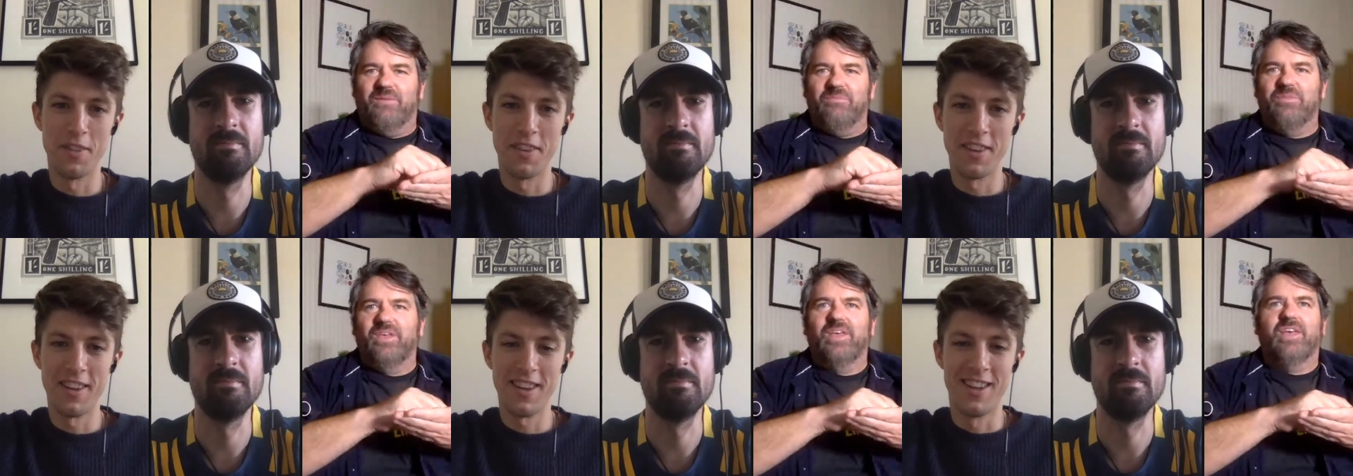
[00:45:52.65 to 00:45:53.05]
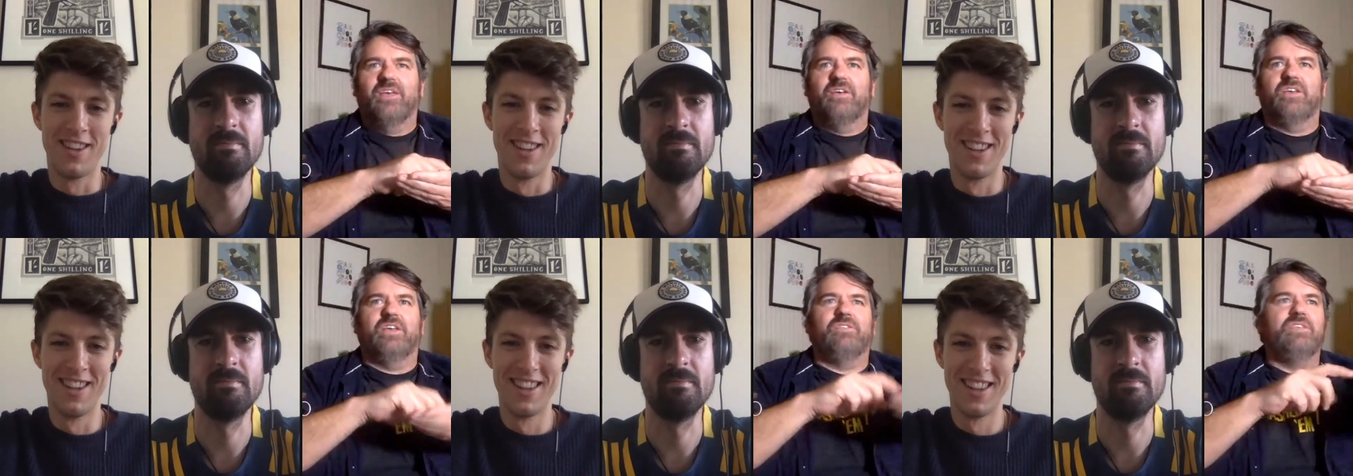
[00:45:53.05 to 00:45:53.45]
Speaker 1: then um
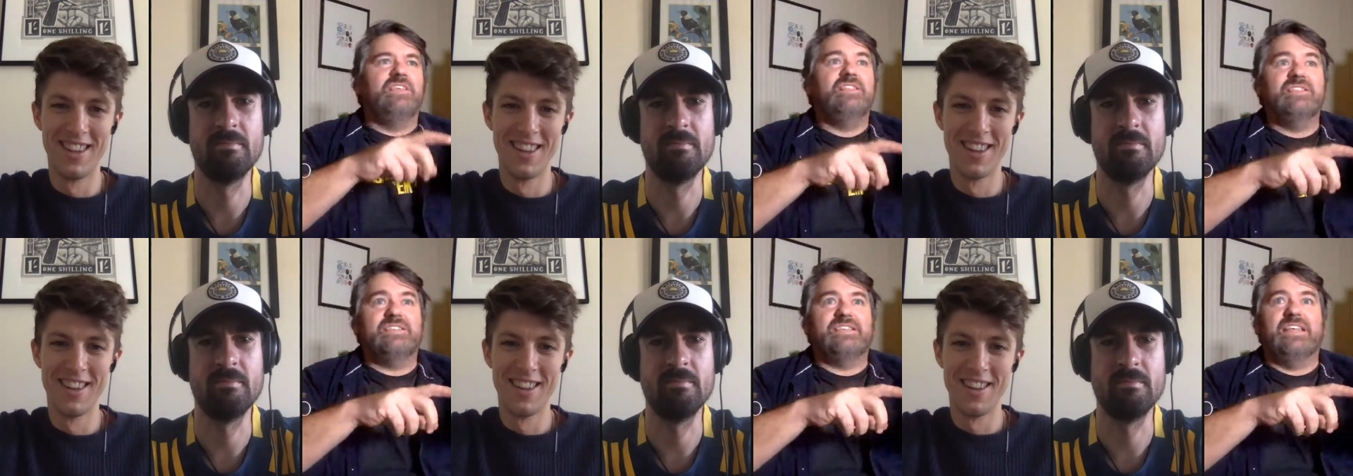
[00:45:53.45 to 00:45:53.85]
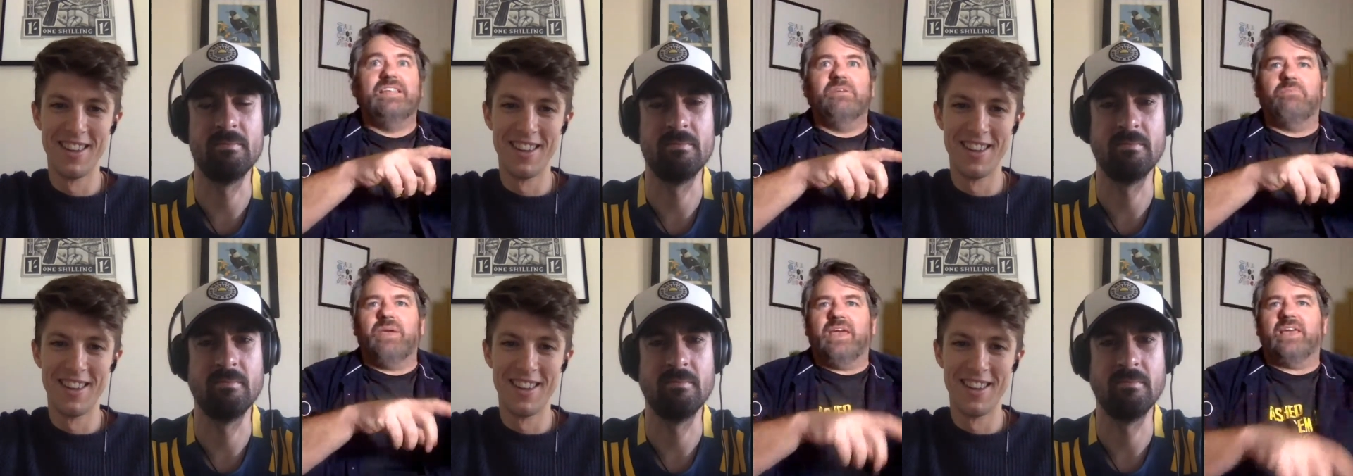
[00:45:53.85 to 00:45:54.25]
and then
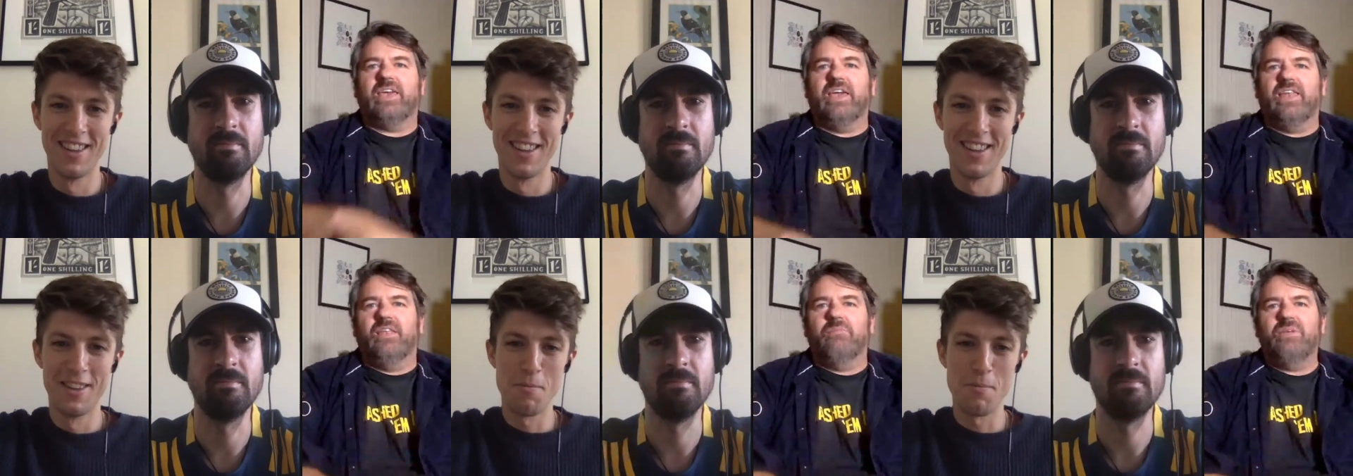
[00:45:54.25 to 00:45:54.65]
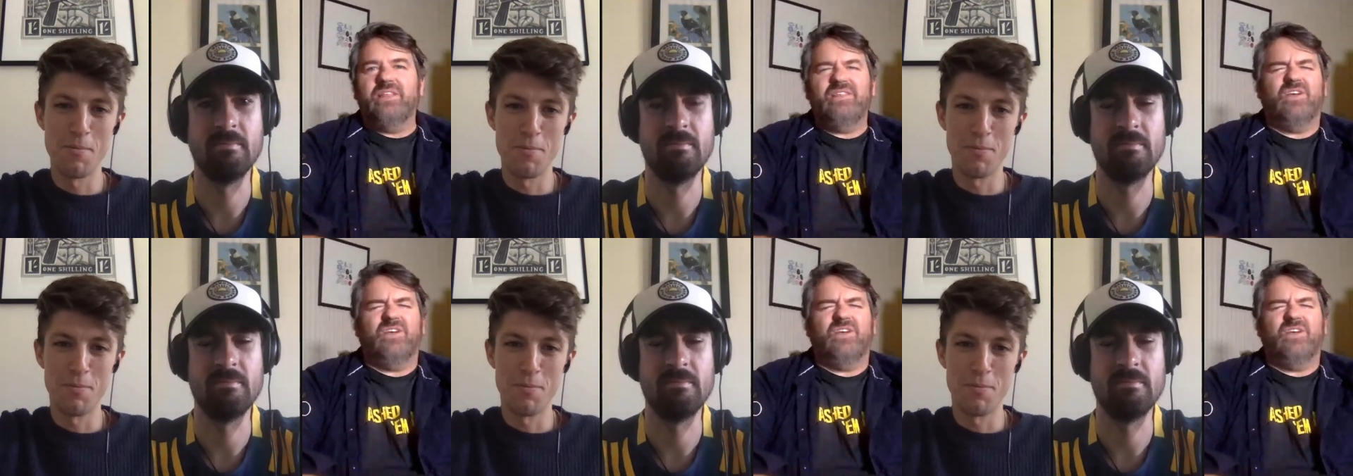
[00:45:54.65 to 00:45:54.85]
send it back in.